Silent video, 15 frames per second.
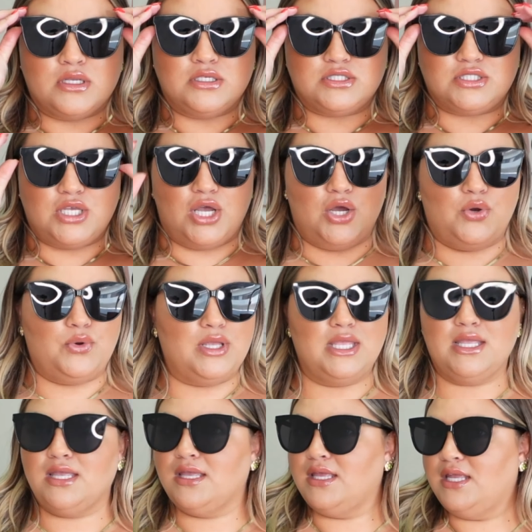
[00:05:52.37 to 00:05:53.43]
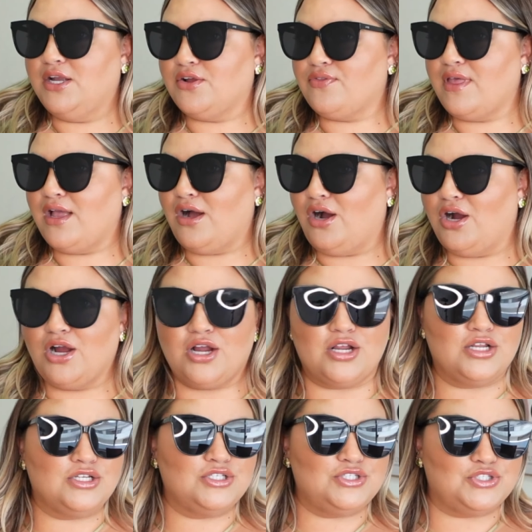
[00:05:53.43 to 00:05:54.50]
So here they
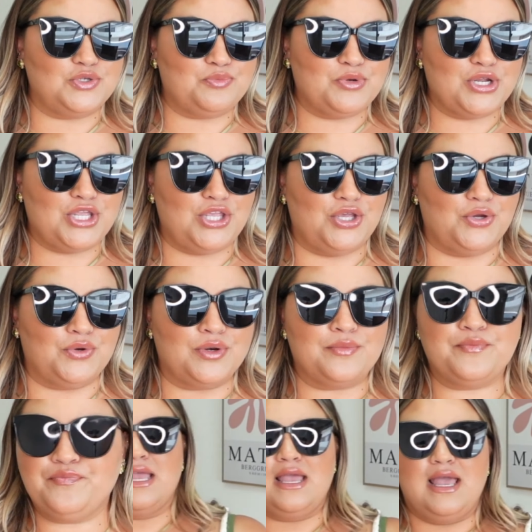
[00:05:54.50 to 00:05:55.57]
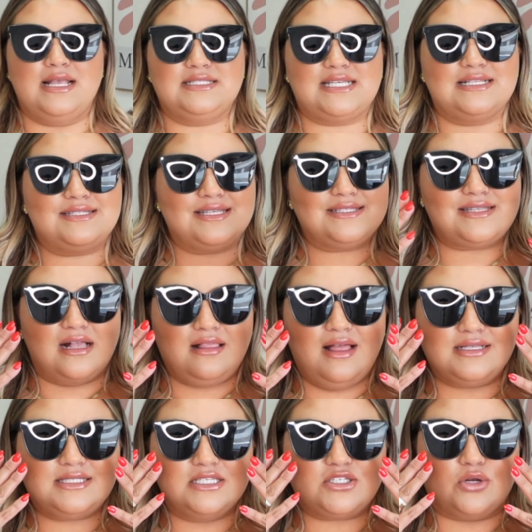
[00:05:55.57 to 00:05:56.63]
are, super cute. And since the
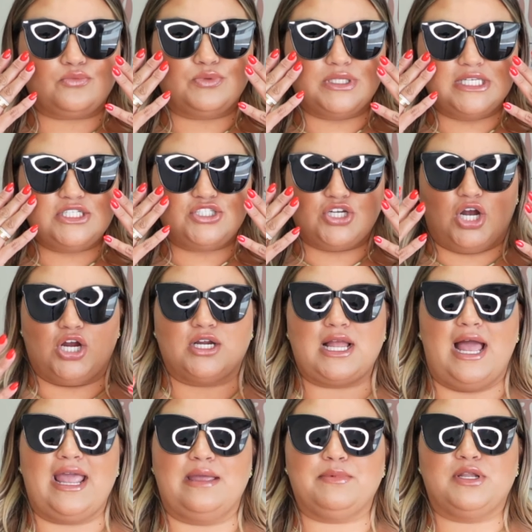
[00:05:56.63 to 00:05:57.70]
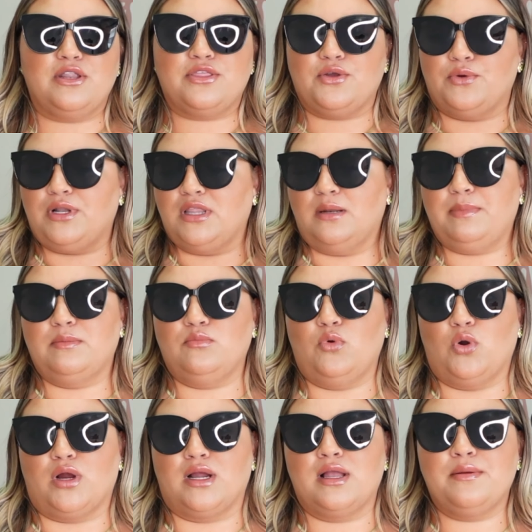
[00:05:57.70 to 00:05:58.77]
sunglasses are really dark, I am gonna throw in a little bit
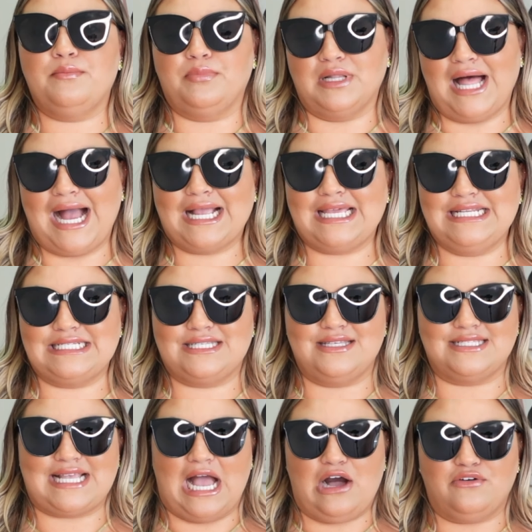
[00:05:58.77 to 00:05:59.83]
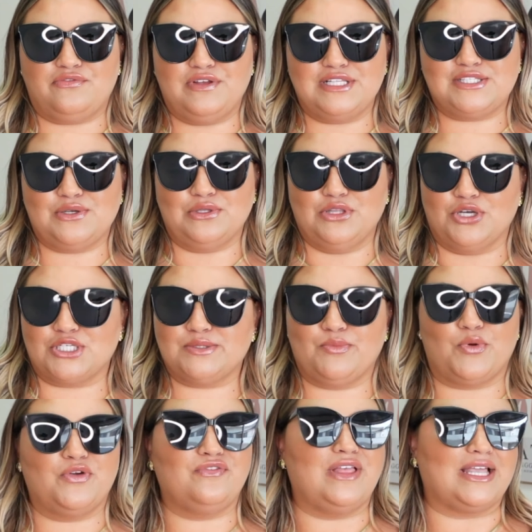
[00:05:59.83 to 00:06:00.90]
more black into this outfit so it looks
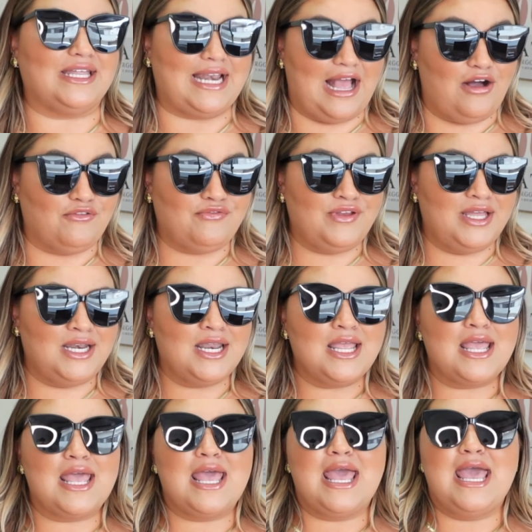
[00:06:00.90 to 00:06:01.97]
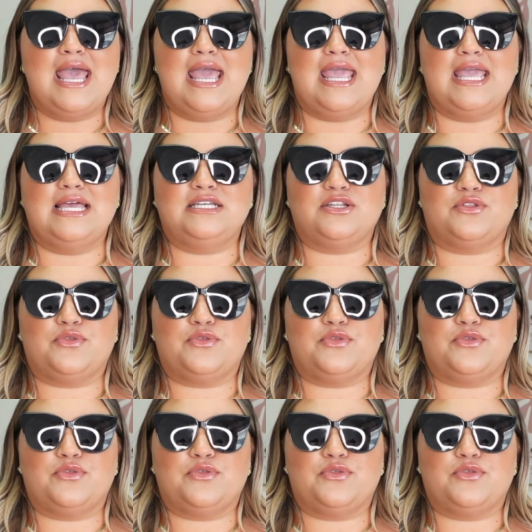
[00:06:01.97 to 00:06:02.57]
more of like an outfit, and